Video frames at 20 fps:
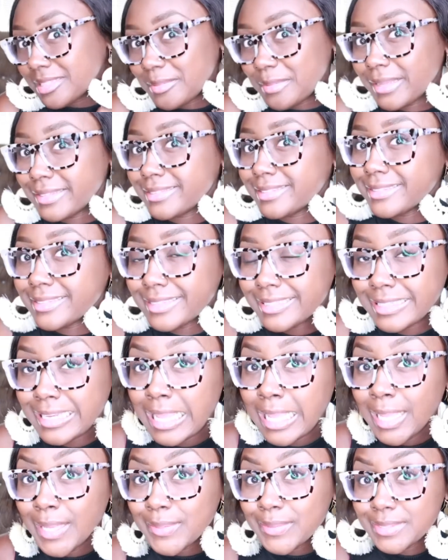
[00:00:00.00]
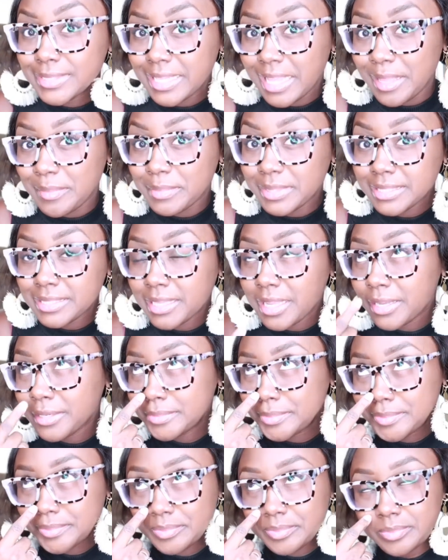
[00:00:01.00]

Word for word: to my son which was eight months ago